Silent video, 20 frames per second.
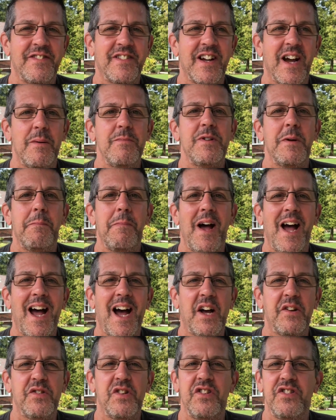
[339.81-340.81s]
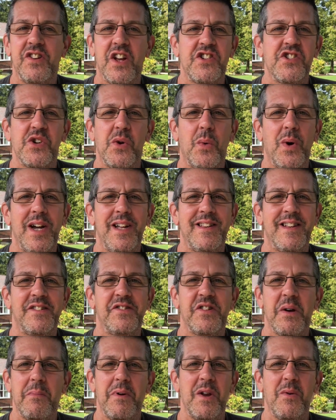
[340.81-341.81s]
come to pass in such a way that
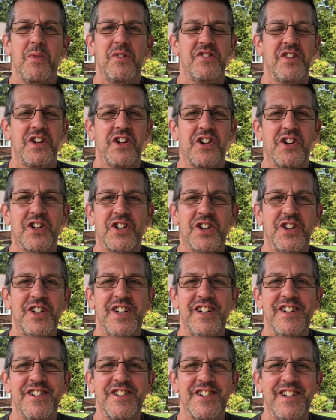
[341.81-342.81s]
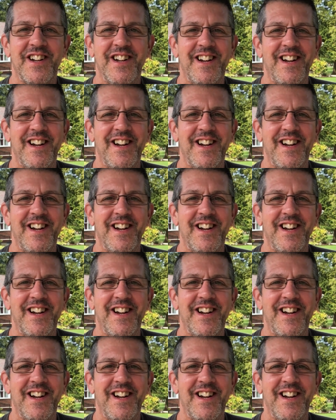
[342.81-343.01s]
somebody was encouraged.